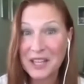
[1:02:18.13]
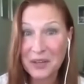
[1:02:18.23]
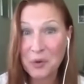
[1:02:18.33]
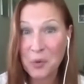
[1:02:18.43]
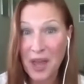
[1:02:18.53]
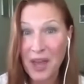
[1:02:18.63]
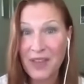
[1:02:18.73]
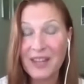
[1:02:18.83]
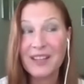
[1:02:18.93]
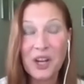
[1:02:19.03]
giveaway
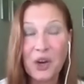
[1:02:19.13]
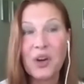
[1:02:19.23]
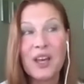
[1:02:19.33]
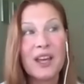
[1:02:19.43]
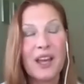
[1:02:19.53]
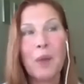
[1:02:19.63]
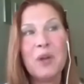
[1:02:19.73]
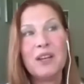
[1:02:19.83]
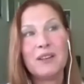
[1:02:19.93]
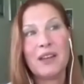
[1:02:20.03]
that you know i
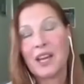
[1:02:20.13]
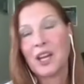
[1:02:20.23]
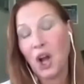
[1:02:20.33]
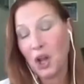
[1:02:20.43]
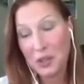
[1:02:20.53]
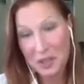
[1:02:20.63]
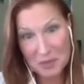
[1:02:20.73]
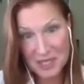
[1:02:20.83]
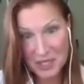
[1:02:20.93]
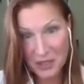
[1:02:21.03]
mean they can call it the
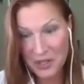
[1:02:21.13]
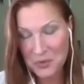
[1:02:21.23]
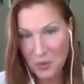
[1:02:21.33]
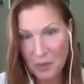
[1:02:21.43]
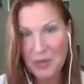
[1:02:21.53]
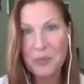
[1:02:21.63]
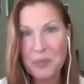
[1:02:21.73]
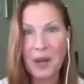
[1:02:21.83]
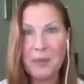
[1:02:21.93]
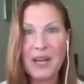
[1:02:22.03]
mysterious woman
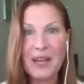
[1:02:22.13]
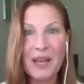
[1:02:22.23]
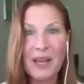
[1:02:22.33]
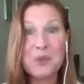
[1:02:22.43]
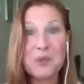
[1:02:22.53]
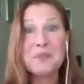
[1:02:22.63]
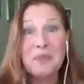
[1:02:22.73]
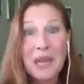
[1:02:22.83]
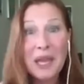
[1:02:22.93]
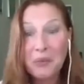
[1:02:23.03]
but i mean it was
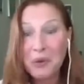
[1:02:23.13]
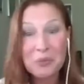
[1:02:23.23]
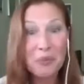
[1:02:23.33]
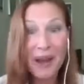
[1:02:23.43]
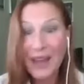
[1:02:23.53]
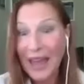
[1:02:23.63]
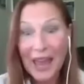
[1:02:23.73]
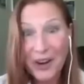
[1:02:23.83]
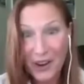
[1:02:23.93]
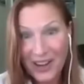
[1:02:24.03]
me with my
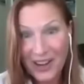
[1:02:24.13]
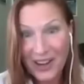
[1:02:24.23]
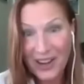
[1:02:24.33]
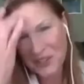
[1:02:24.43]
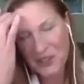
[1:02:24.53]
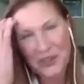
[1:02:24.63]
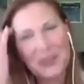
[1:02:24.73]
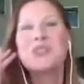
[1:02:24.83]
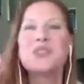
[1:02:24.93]
hair you know right